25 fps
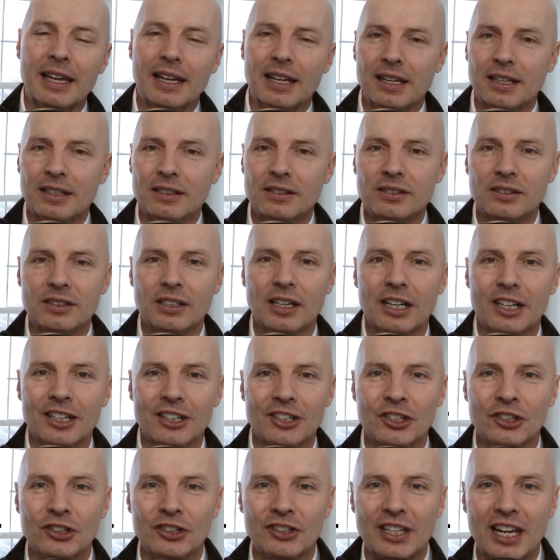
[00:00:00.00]
and starting
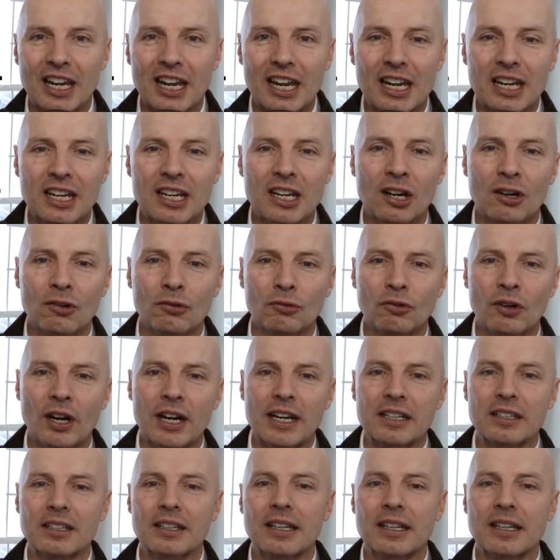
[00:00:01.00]
your day right.